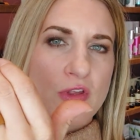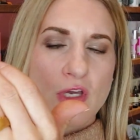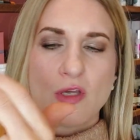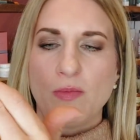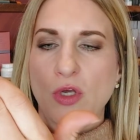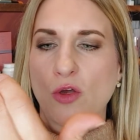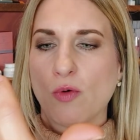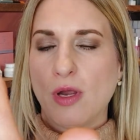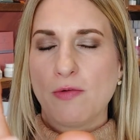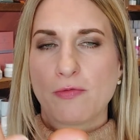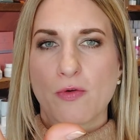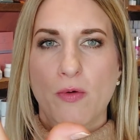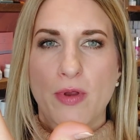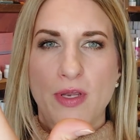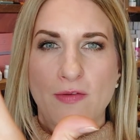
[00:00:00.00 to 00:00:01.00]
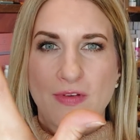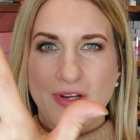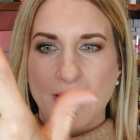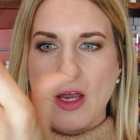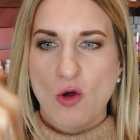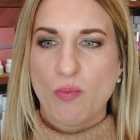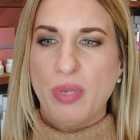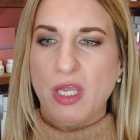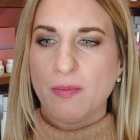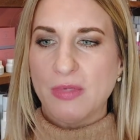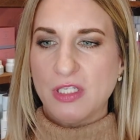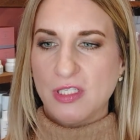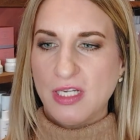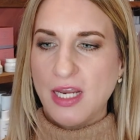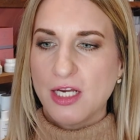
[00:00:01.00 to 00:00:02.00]
They can be great for evening out
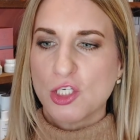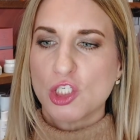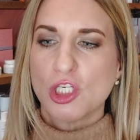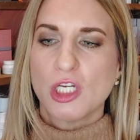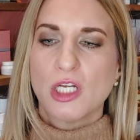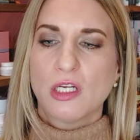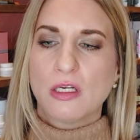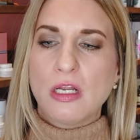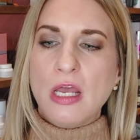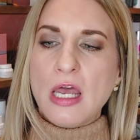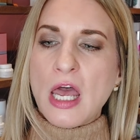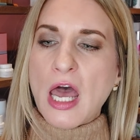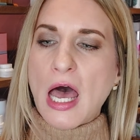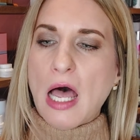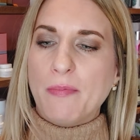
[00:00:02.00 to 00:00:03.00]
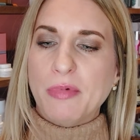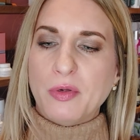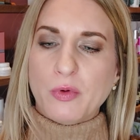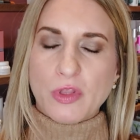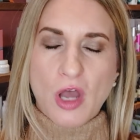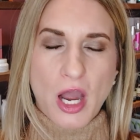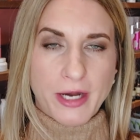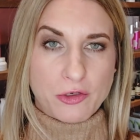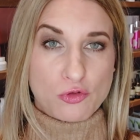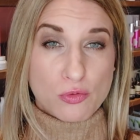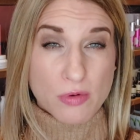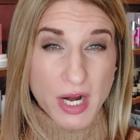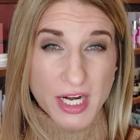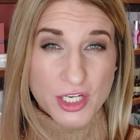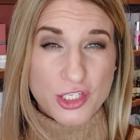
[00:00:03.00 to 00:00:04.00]
pigmentation, helping with
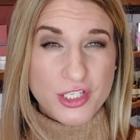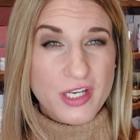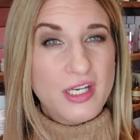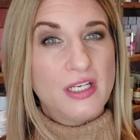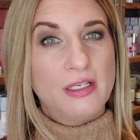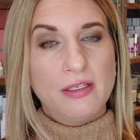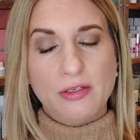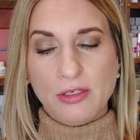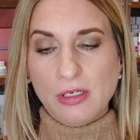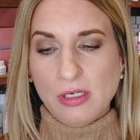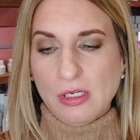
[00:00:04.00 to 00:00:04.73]
hydration,